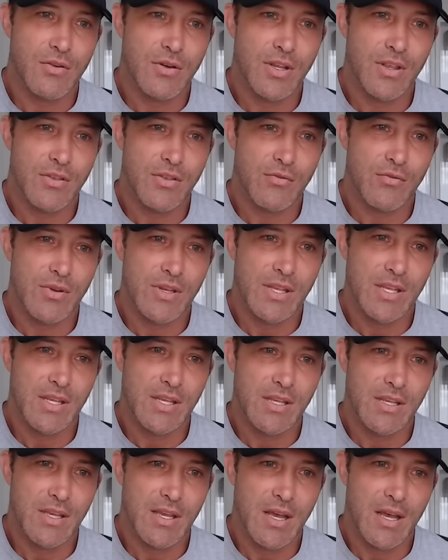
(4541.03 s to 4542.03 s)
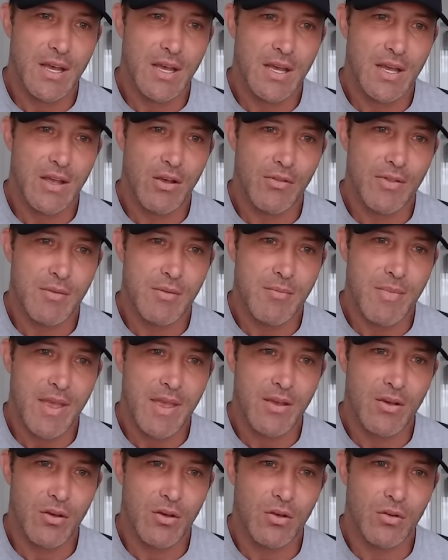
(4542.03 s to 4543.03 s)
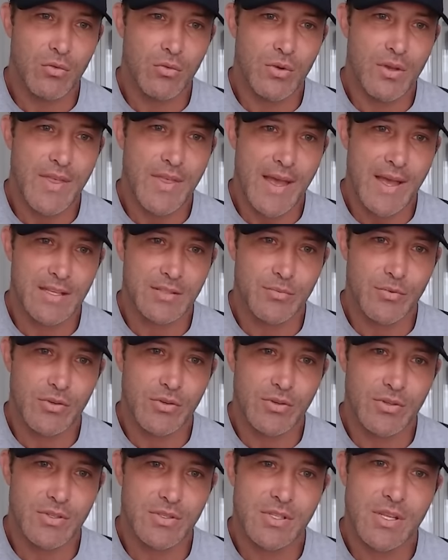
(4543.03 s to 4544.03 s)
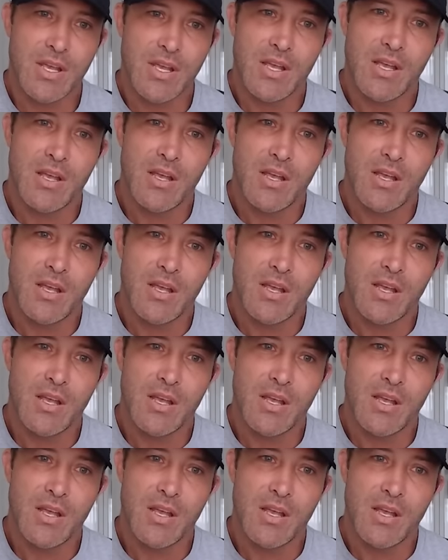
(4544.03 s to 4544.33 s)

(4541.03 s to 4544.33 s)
33, healthy male with Asperger's.